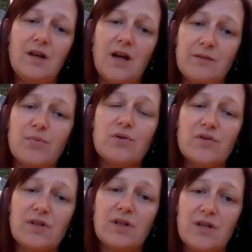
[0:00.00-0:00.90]
and
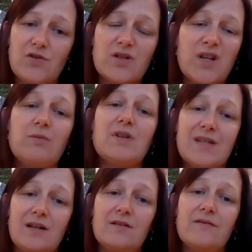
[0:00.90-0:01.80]
importantly, just keep
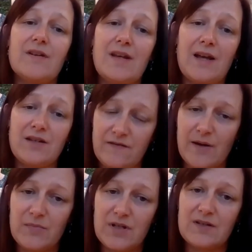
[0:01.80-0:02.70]
yourself and your
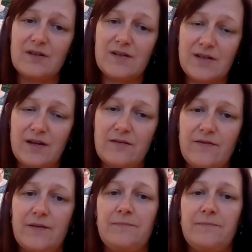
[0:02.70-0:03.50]
families safe.